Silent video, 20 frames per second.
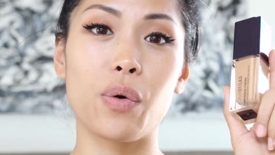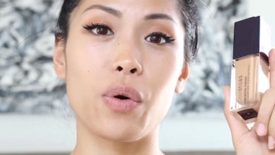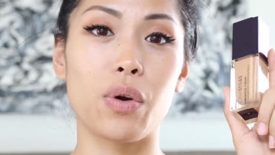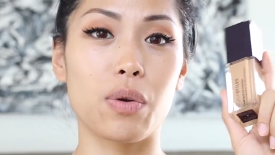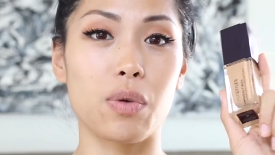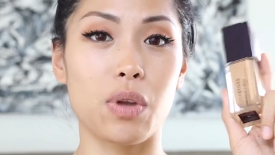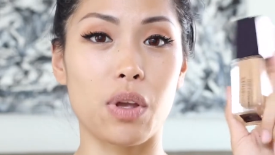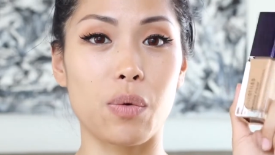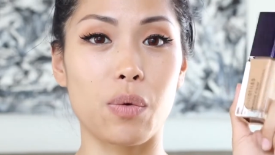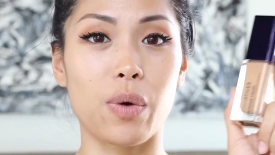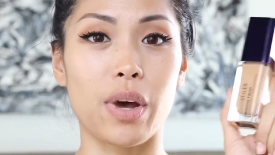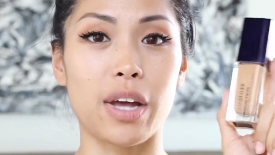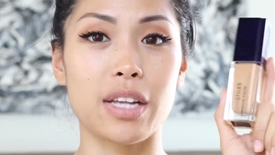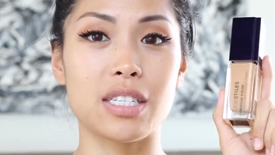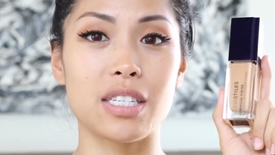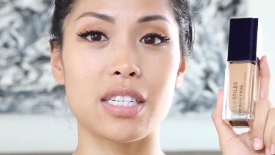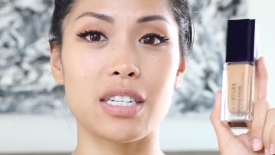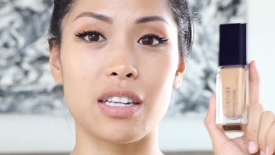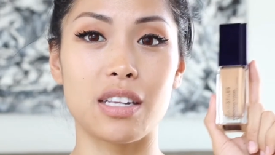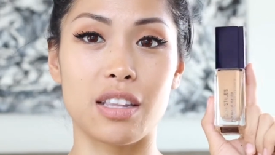or
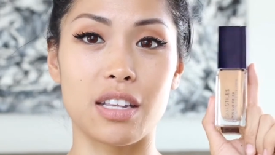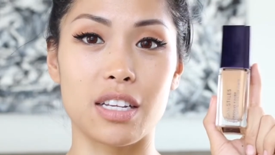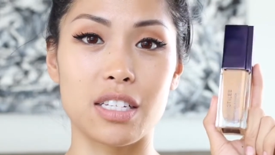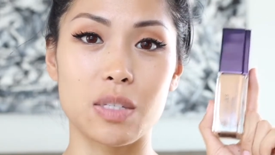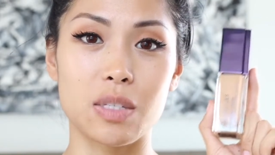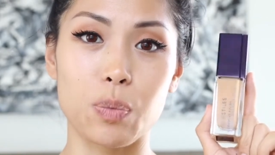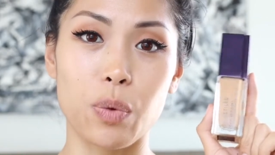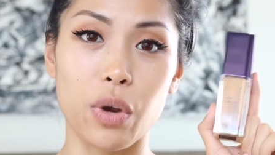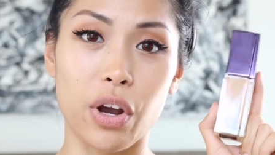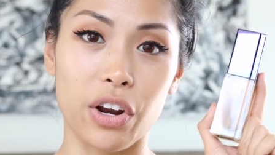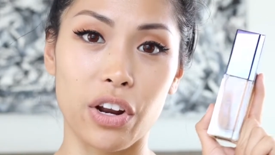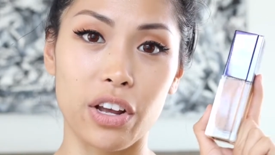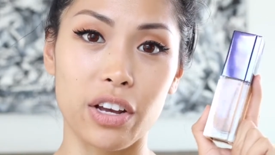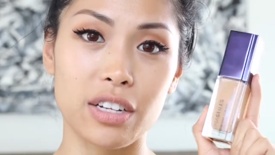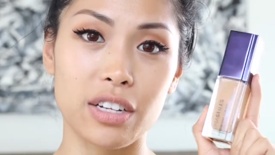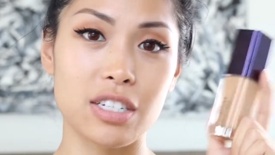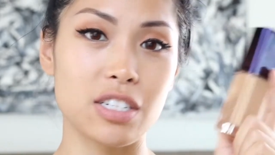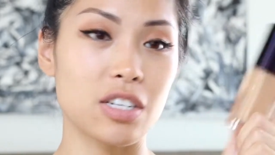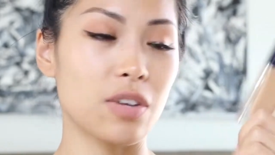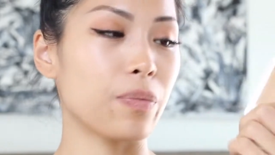request this
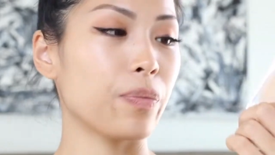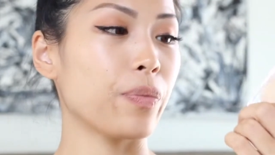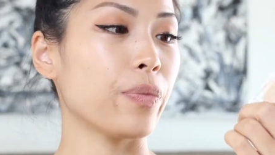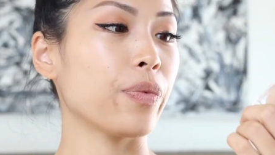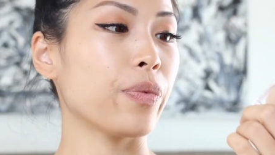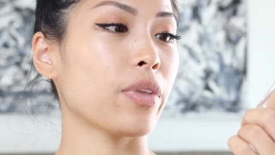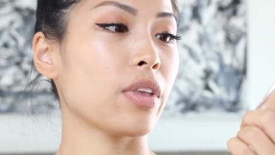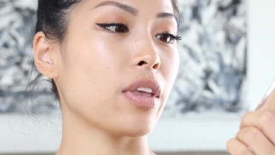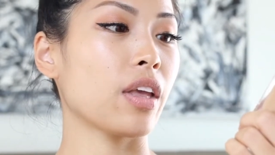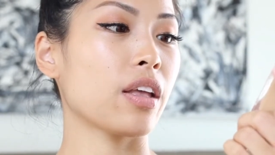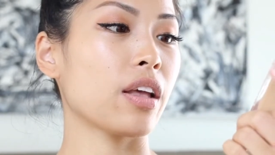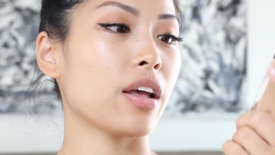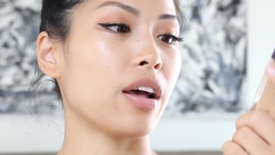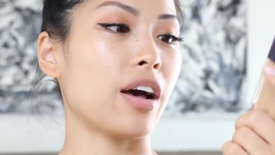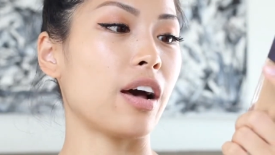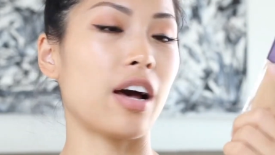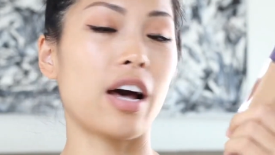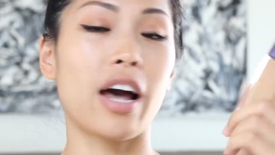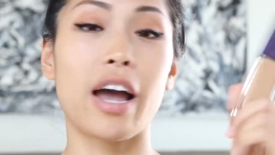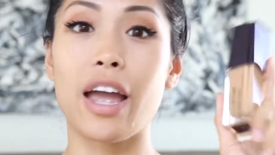product.
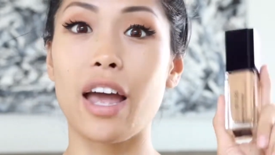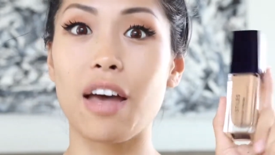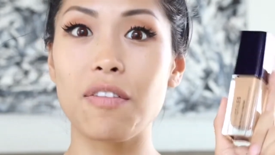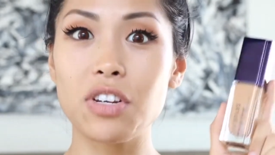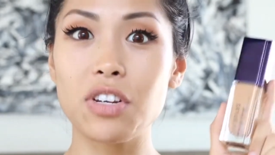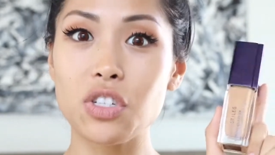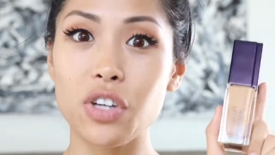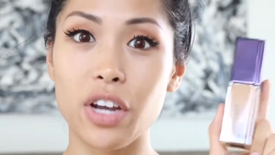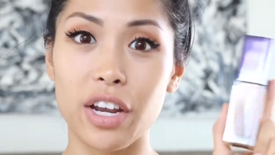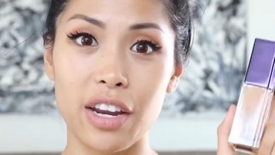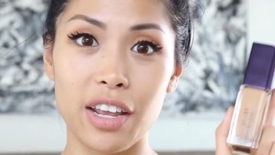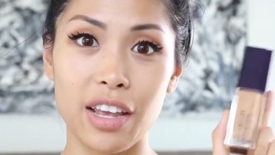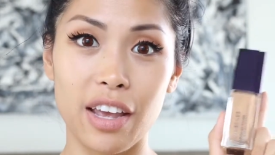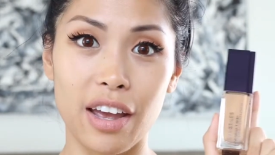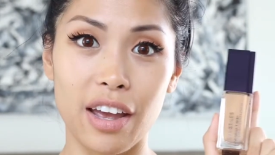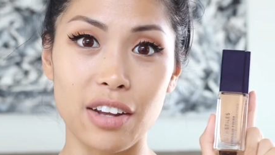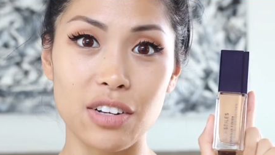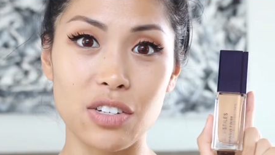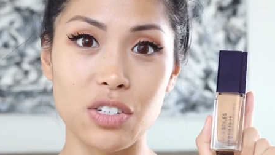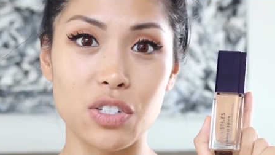Uh, I haven't tried it
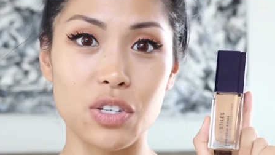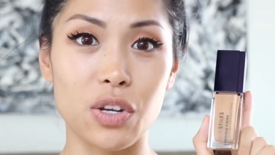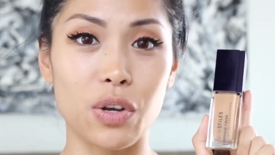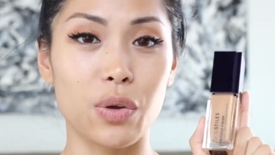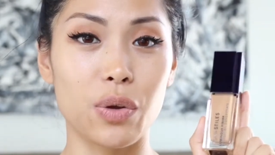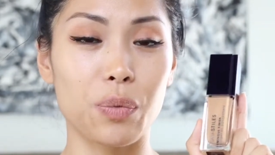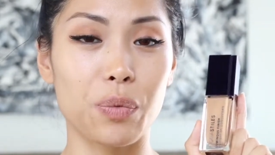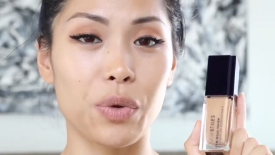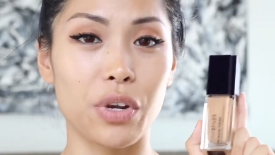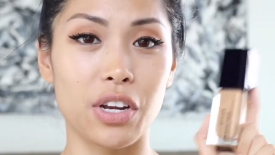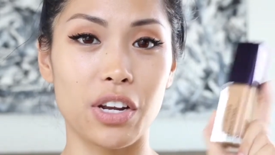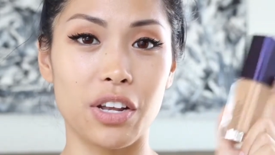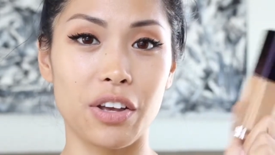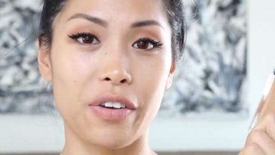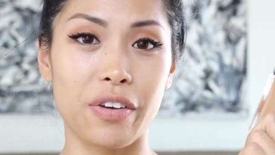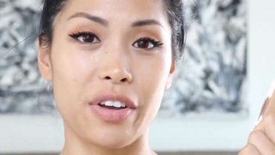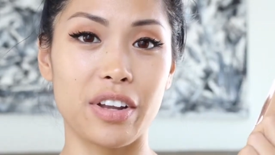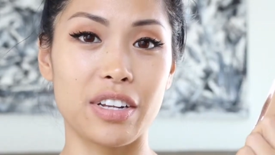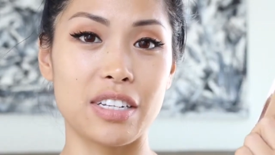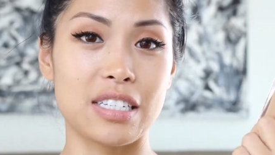yet, so we're gonna
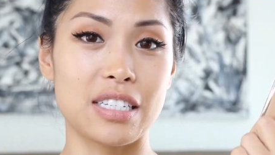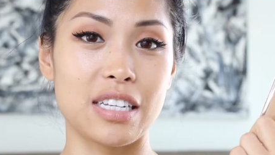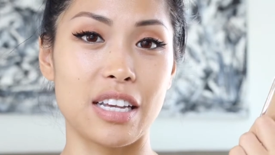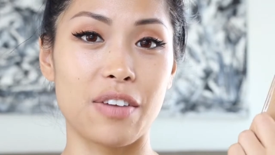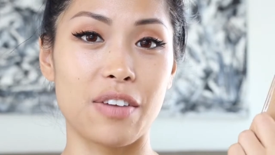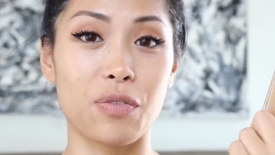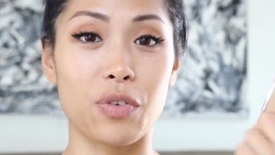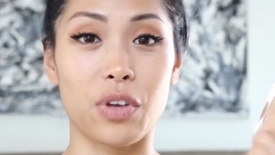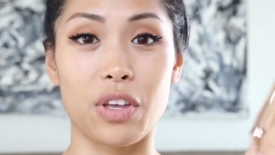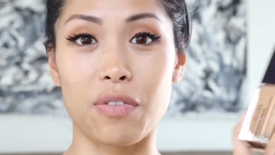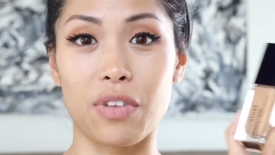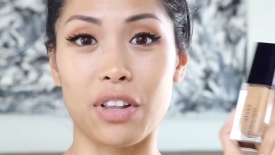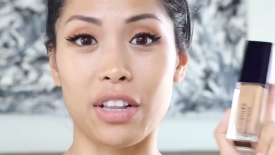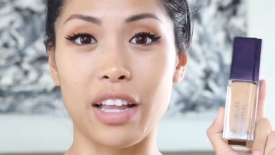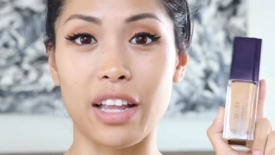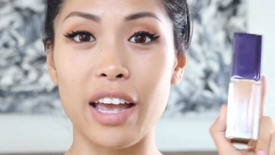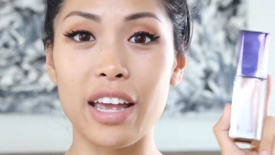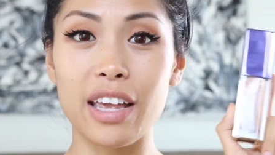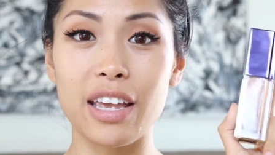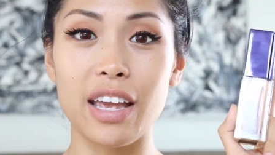go ahead and see if we even
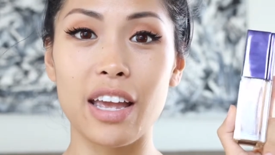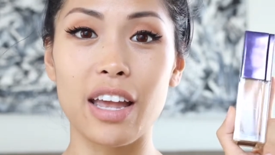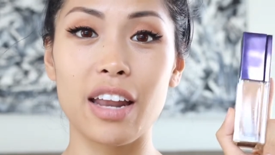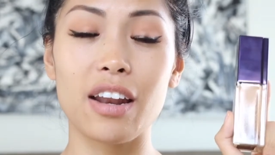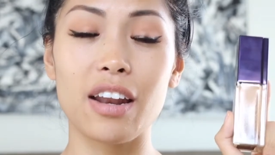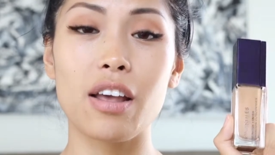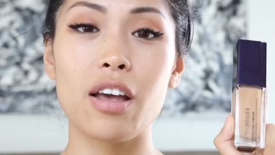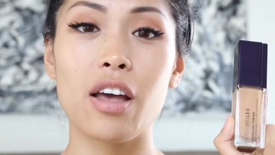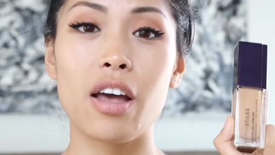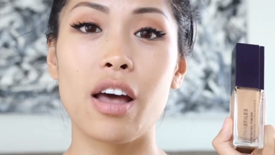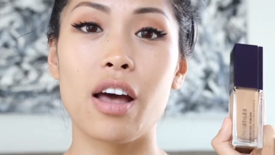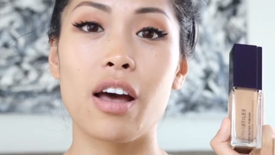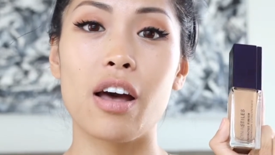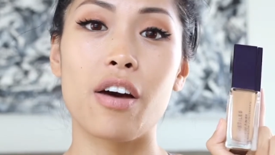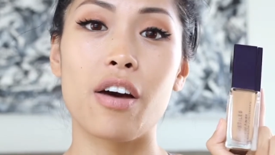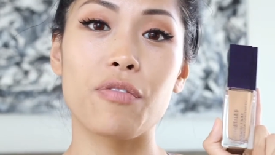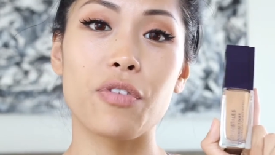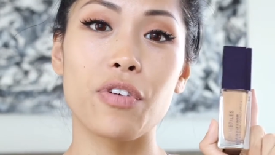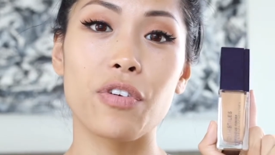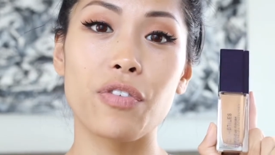like it.
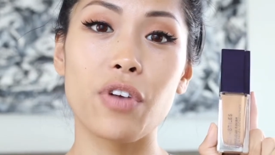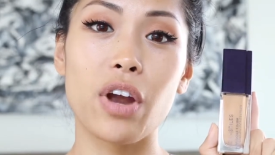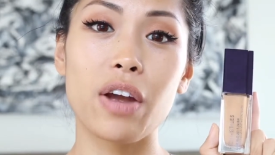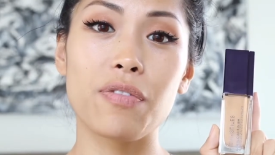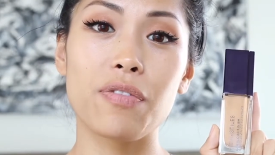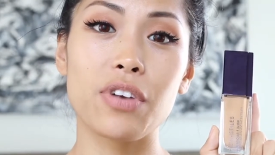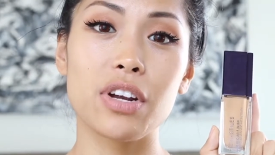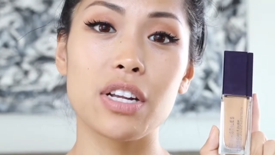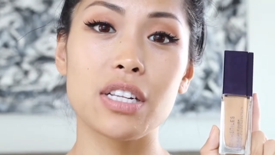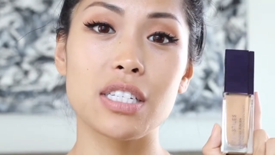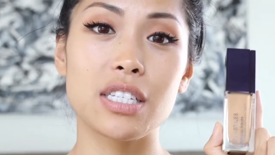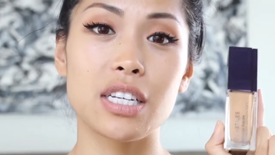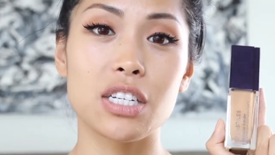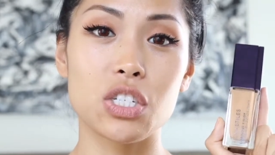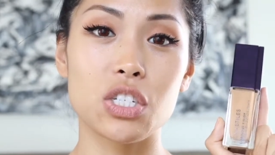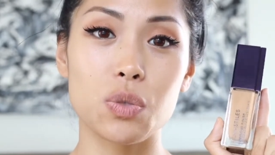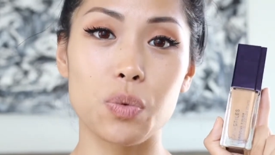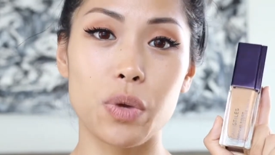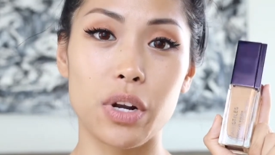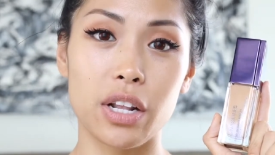For reference, I
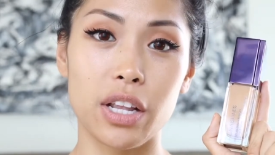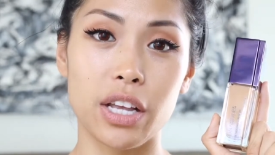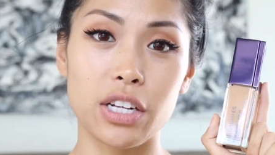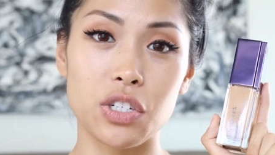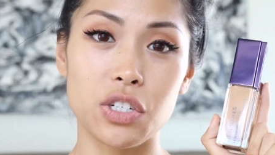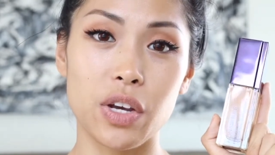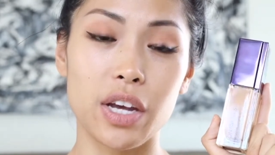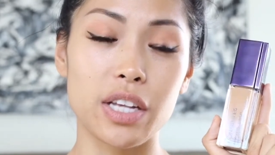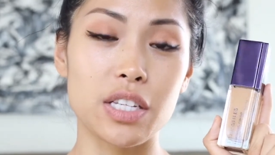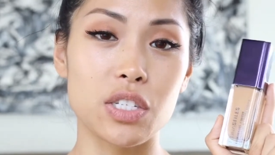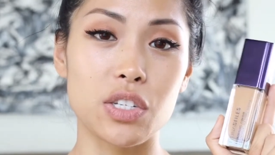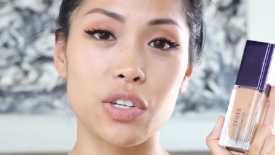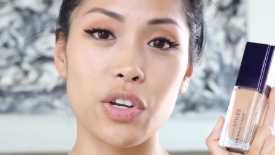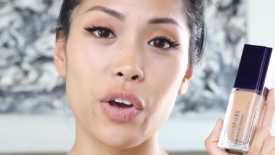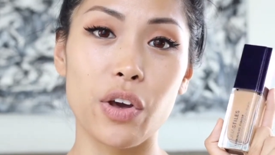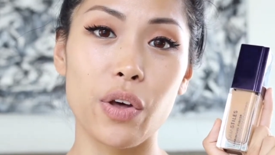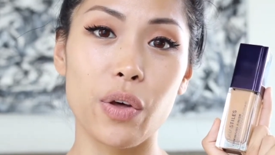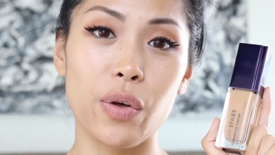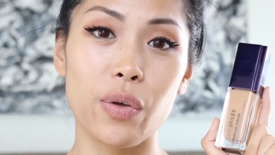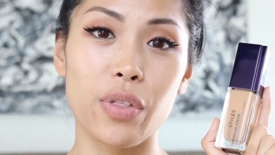just want to let you guys
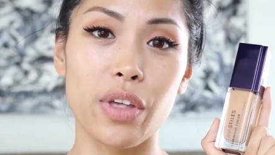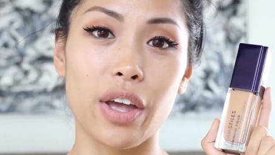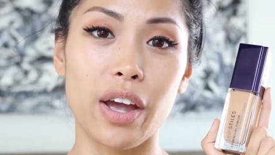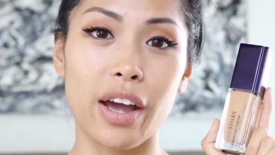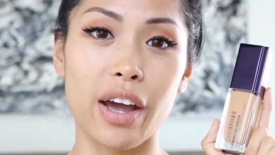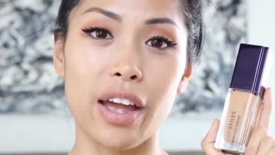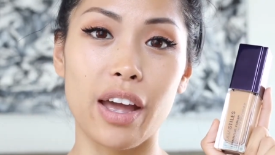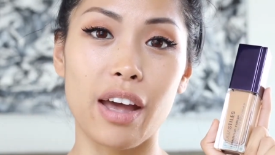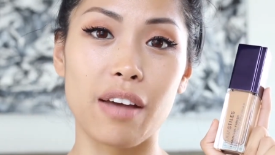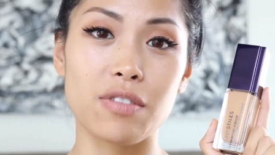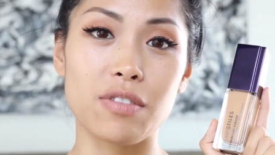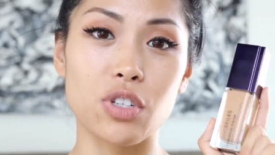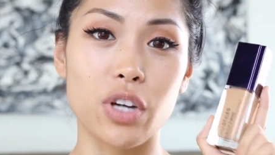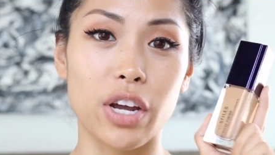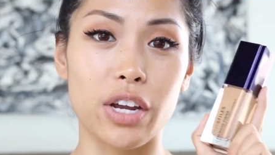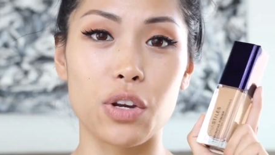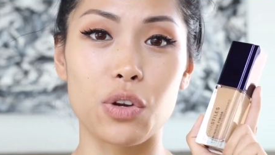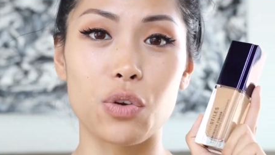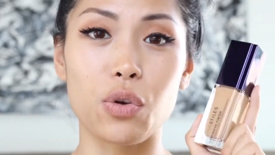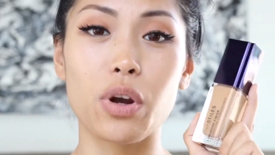know that I have
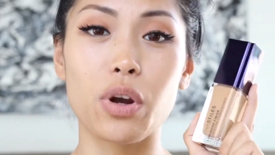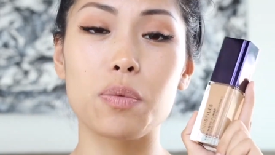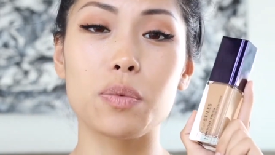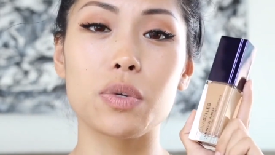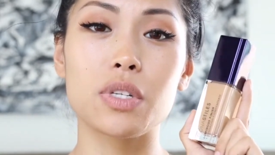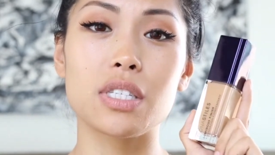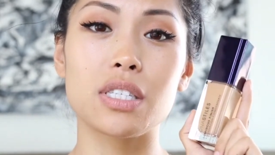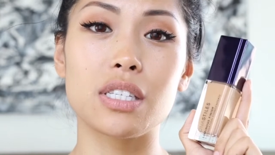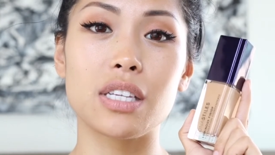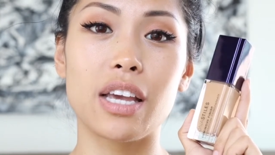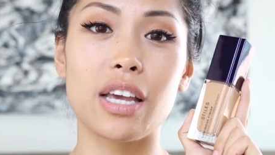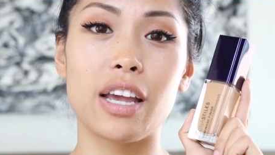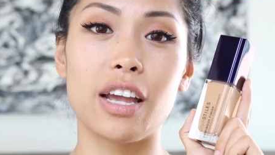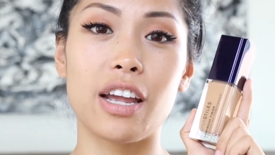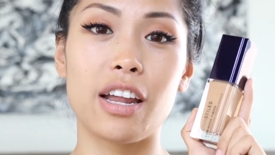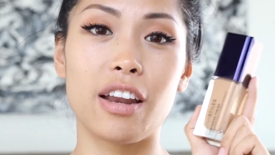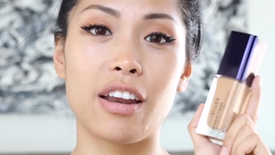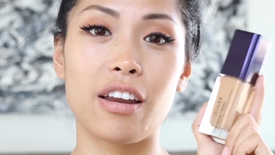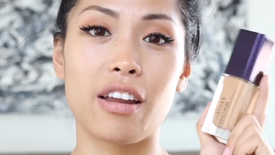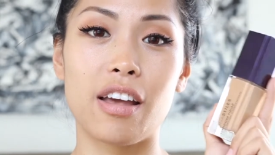dry to normal
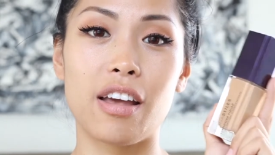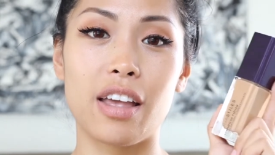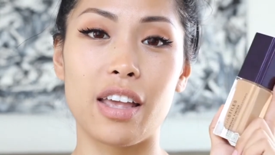skin.